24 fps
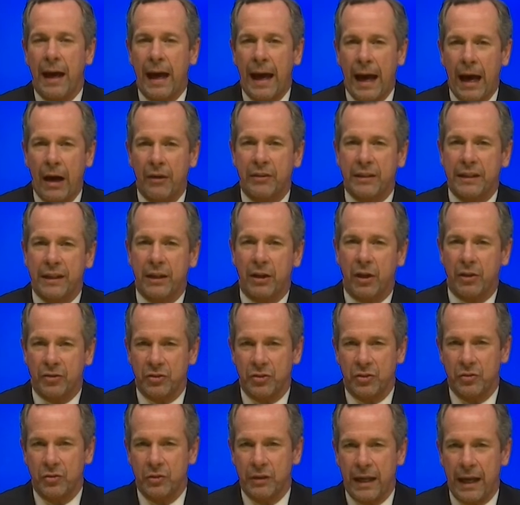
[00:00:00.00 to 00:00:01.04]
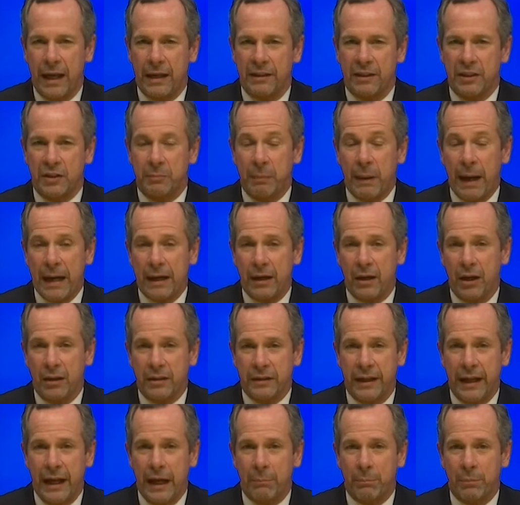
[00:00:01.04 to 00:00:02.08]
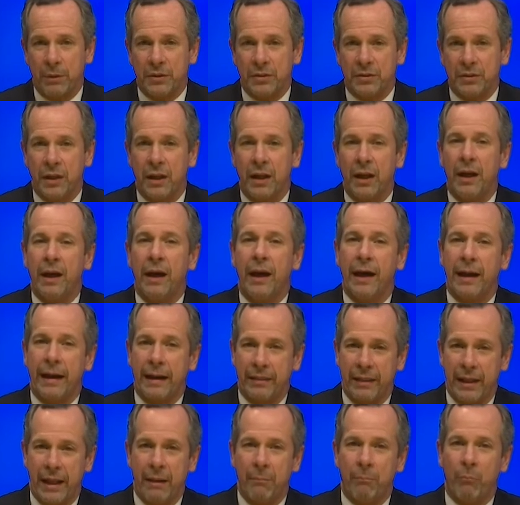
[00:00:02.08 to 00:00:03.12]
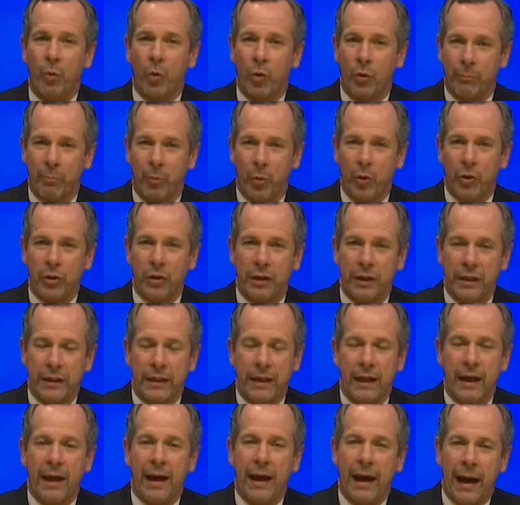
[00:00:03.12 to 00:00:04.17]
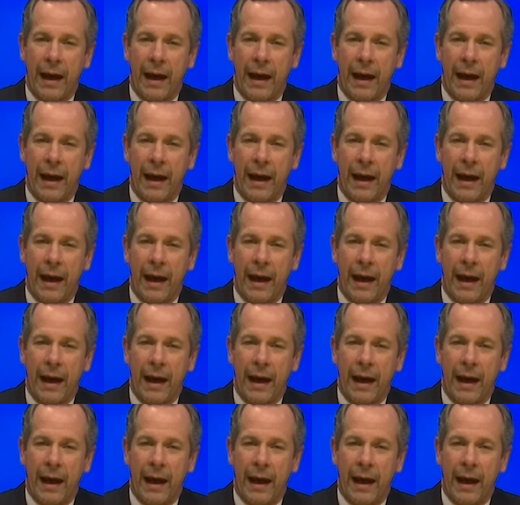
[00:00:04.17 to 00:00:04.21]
how to get our student athletes back on campus and then more importantly,